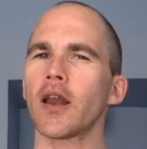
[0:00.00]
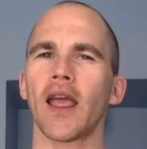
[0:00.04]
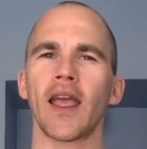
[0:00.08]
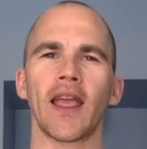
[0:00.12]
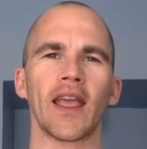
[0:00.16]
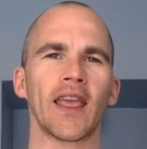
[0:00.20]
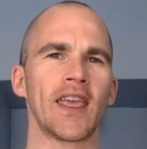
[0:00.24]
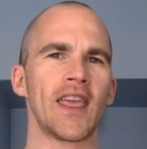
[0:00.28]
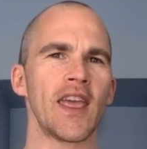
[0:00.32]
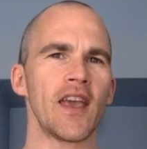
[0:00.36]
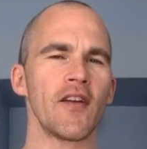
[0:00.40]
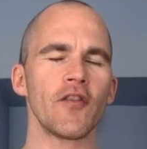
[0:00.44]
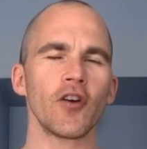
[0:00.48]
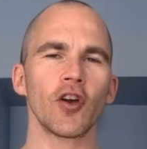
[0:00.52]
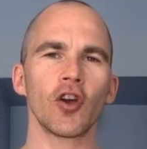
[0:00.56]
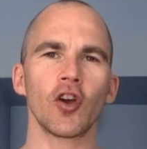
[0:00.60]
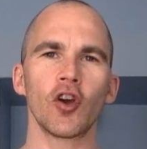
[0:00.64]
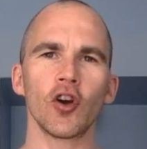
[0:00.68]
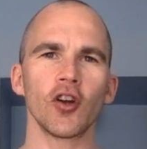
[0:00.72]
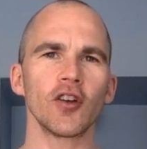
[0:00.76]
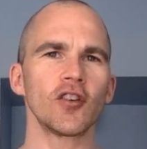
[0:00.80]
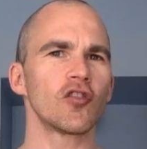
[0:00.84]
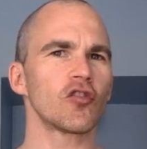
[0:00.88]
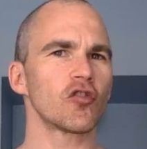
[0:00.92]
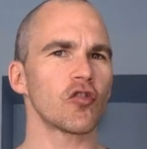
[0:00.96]
and give a
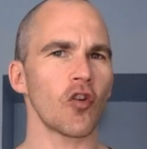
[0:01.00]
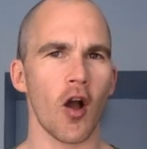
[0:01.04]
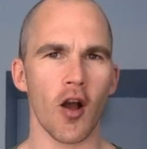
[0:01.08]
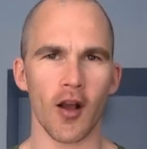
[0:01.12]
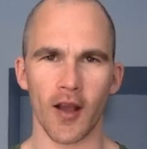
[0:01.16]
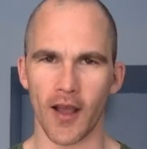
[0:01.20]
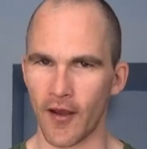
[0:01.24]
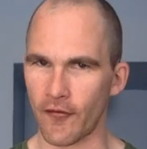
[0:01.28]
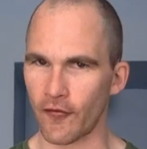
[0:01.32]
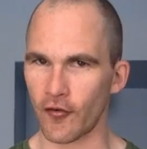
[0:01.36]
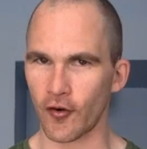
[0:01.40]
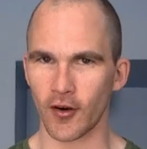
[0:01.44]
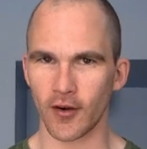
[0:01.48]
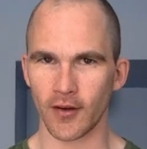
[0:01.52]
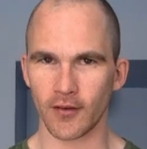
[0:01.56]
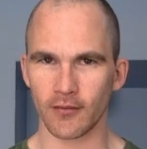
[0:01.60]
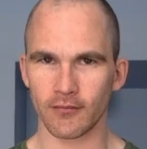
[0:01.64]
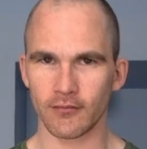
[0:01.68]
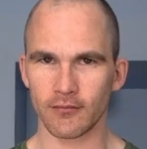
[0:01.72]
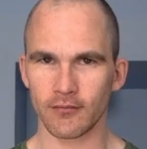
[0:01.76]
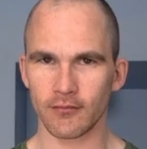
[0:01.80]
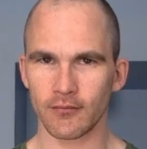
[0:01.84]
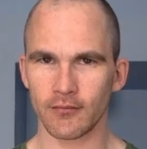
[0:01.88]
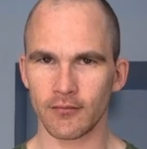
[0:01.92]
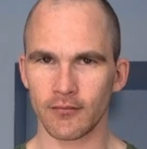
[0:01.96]
good, strong effort.
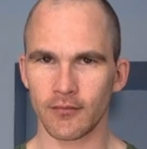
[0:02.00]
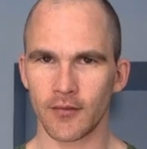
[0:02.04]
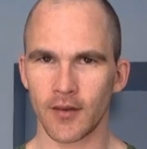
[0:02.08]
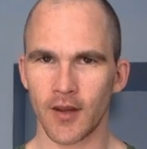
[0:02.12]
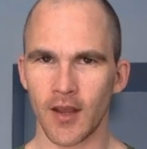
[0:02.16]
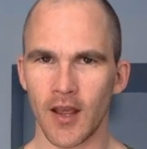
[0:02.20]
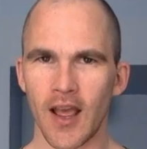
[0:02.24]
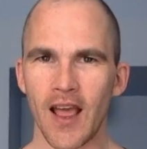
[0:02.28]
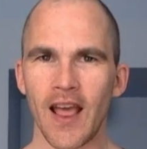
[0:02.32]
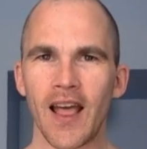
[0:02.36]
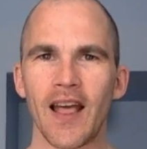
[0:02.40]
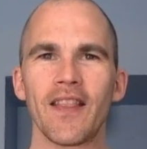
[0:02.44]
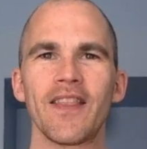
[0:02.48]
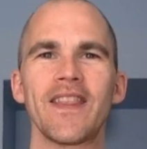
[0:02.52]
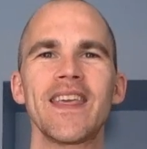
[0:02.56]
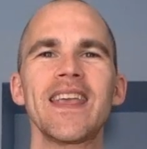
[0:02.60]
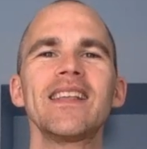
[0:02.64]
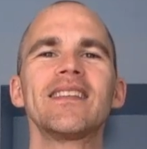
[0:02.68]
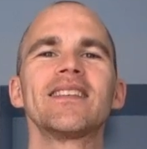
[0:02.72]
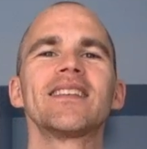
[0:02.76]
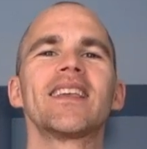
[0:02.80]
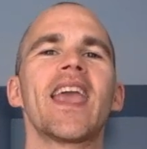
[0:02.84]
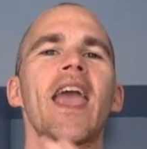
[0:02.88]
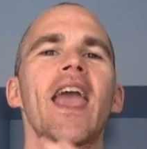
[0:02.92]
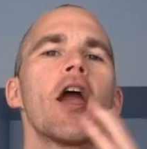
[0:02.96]

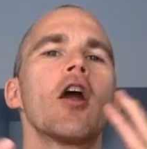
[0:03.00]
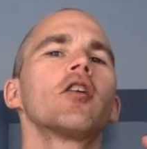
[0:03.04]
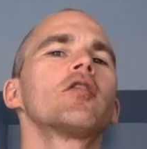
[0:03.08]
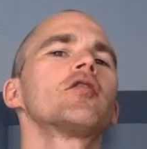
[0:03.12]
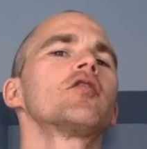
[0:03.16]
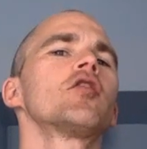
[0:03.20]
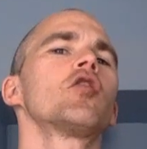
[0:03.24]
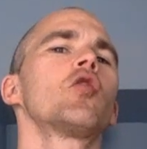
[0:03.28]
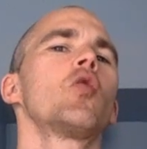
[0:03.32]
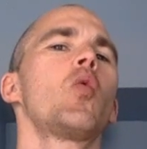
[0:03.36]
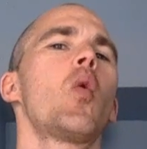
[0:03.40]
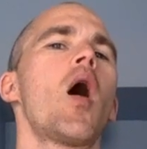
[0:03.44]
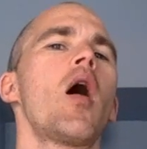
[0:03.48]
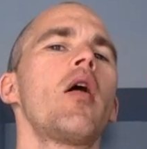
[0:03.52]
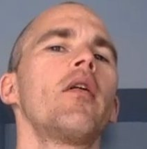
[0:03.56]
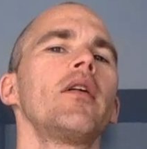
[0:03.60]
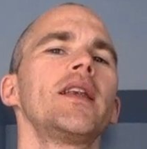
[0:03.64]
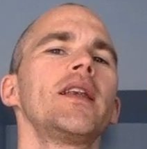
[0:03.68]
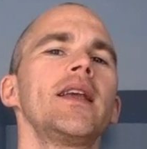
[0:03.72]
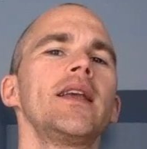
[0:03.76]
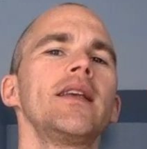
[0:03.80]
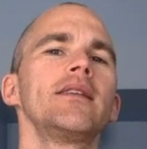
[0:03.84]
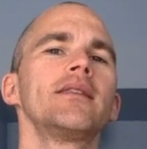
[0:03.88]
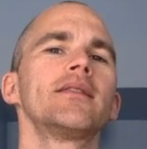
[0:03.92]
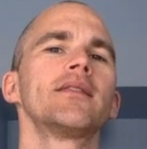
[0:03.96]
These character
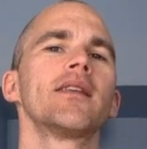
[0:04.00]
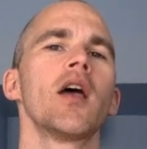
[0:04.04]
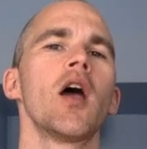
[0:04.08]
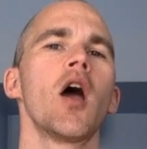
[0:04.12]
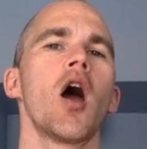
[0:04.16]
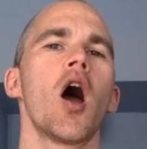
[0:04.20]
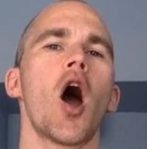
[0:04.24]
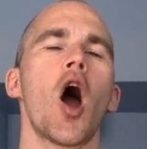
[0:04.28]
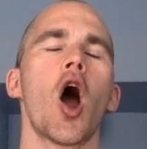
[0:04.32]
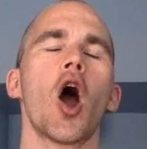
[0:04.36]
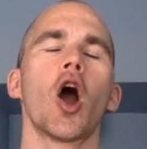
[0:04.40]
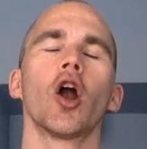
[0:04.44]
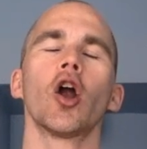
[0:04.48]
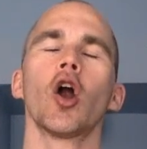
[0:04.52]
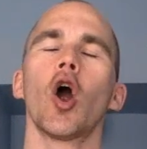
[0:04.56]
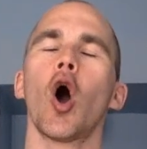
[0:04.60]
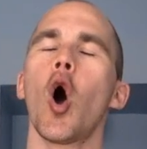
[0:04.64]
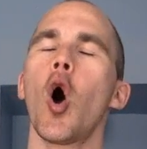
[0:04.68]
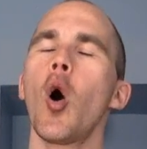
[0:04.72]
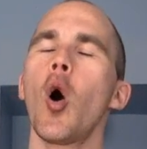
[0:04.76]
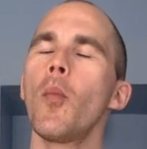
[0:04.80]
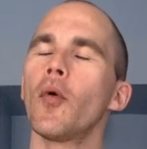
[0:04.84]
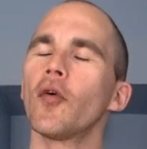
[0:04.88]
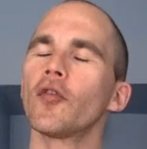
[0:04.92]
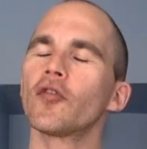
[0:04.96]
qualities are
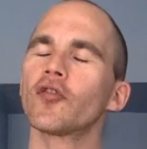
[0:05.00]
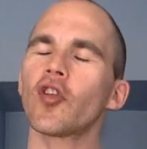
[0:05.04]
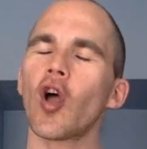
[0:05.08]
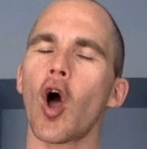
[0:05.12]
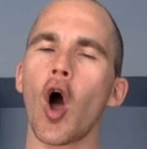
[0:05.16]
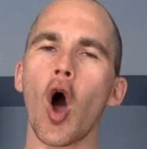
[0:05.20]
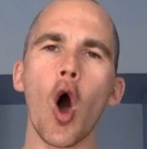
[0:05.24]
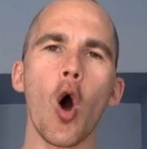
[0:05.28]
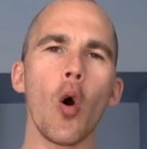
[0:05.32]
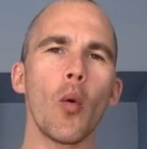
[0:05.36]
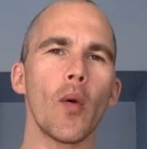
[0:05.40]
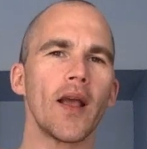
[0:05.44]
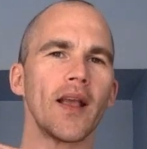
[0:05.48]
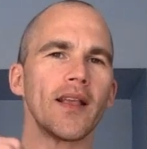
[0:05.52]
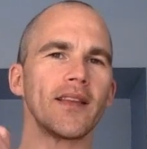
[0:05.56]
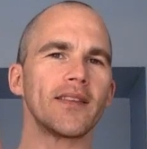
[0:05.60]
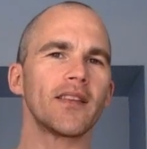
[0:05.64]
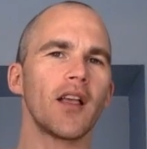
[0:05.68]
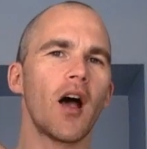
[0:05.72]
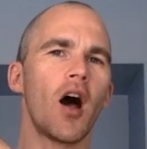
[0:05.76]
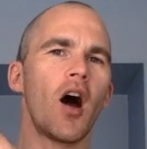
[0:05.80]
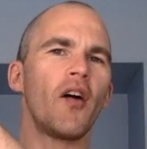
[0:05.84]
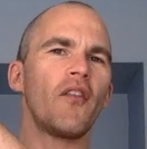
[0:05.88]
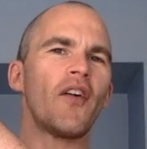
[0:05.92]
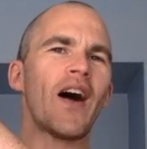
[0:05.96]
almost
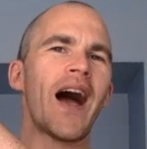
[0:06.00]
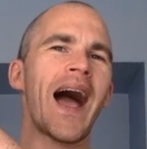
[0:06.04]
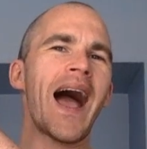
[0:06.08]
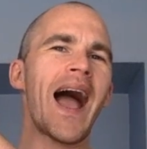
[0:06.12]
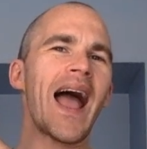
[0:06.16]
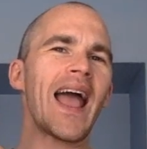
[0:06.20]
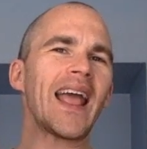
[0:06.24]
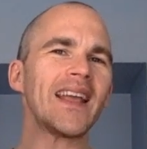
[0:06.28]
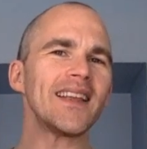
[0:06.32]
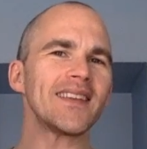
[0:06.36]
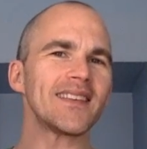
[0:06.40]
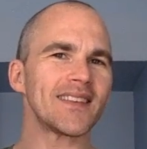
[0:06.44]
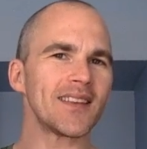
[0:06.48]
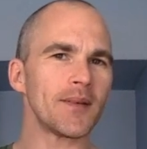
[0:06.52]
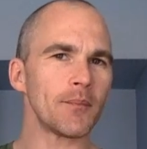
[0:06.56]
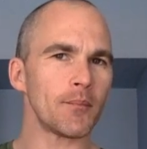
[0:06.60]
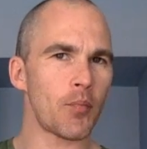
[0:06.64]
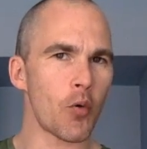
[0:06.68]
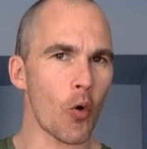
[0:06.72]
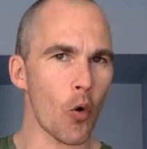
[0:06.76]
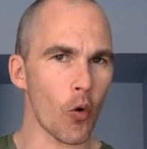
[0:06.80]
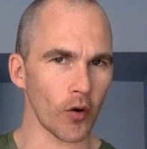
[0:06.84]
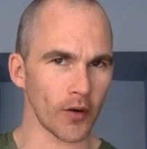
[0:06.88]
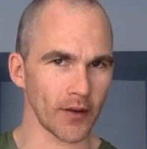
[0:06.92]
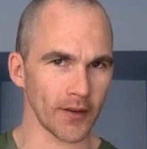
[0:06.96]
always of highest
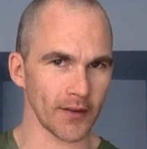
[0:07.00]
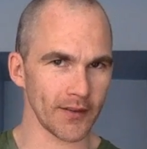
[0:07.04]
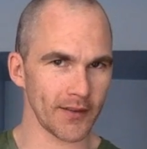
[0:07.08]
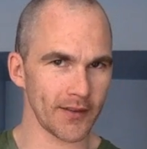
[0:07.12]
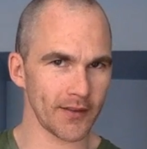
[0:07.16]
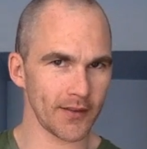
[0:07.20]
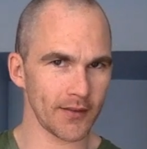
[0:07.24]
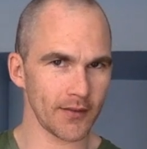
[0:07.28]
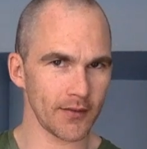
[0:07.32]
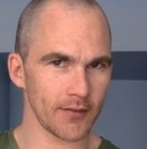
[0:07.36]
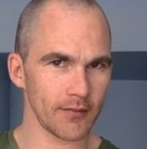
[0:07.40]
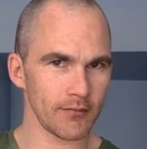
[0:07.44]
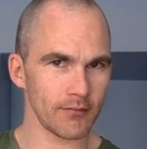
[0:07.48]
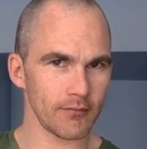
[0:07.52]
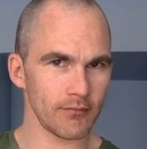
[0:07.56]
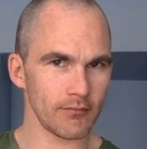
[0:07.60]
importance.